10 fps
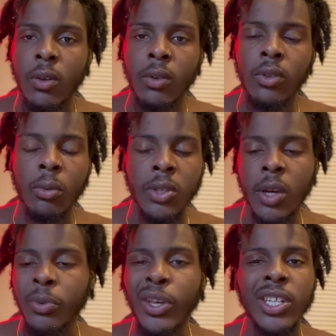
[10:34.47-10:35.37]
You know what I'm saying?
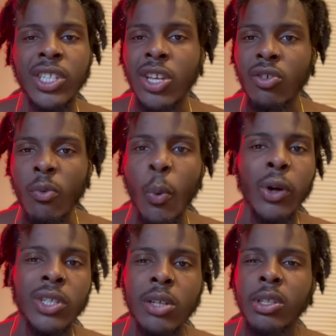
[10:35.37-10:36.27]
When you get a chance off of
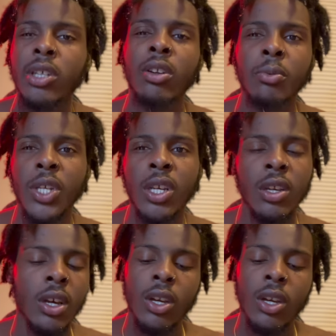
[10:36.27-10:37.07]
work type shit. You know what I'm saying?